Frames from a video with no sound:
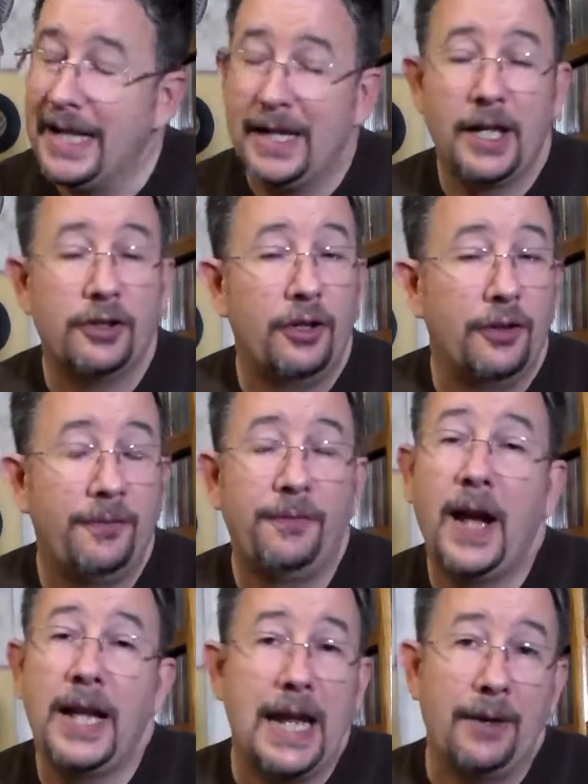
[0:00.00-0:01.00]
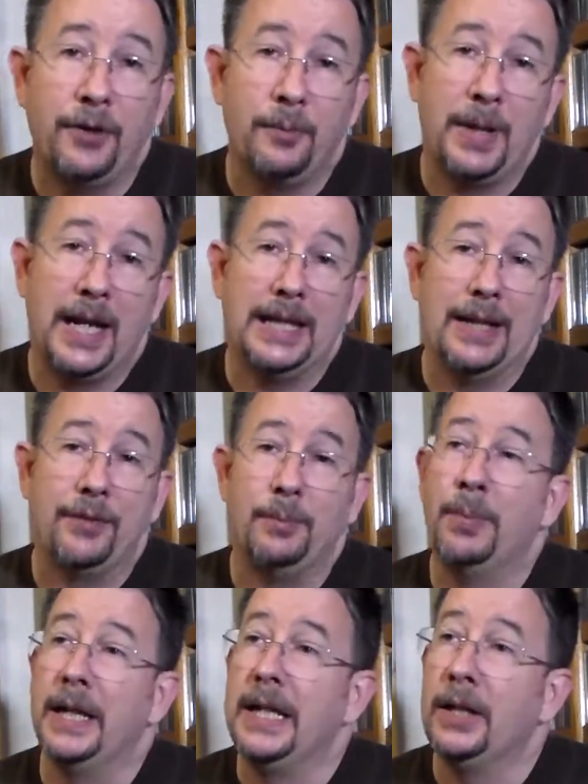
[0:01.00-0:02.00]
yet another fine effort by
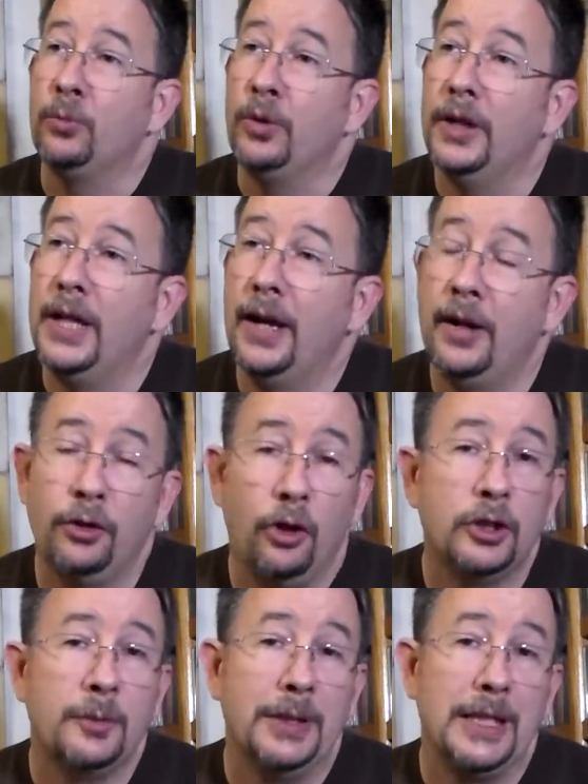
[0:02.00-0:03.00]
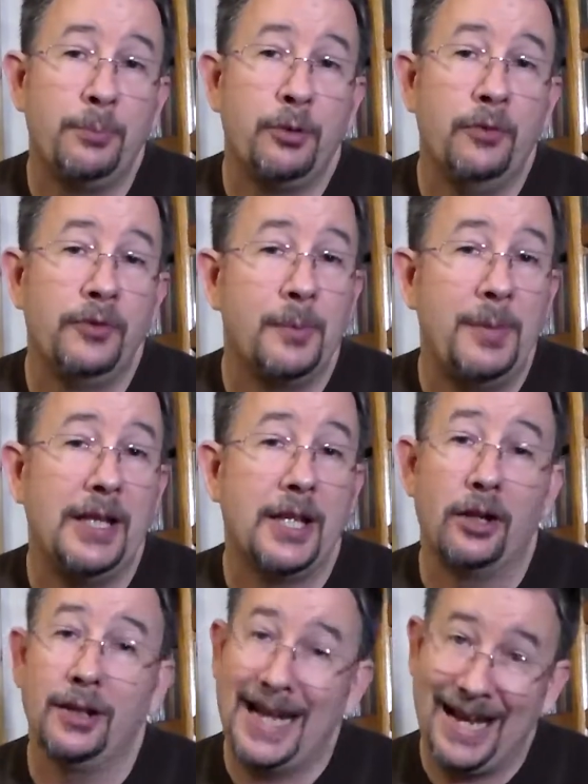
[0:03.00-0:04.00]
11, but it would ultimately prove to be
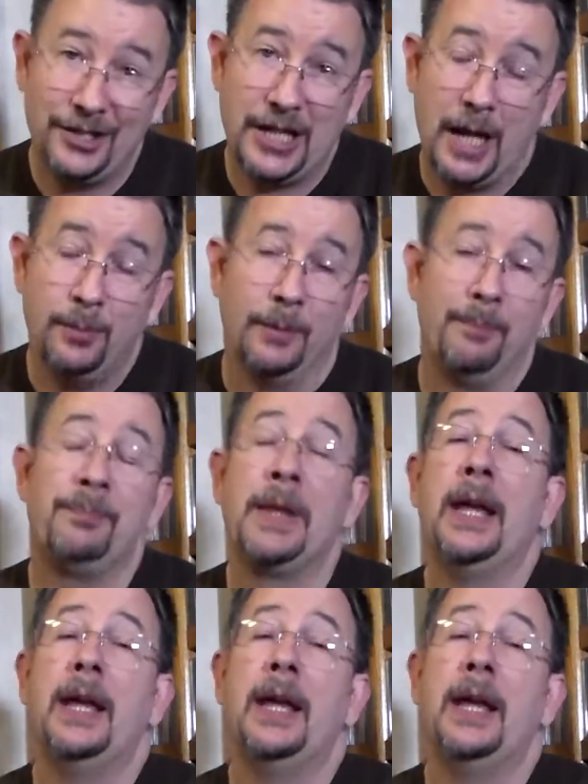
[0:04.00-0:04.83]
their last album.